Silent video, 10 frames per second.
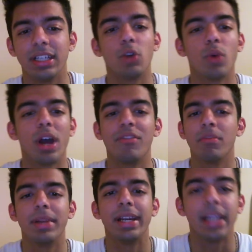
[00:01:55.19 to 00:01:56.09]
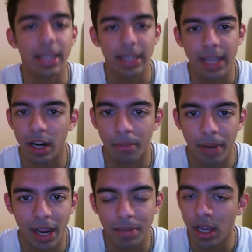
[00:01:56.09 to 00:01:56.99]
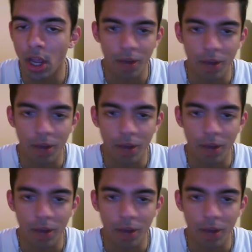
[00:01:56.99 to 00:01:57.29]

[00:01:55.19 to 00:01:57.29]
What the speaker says: Now, do I have them beating Indiana or Miami?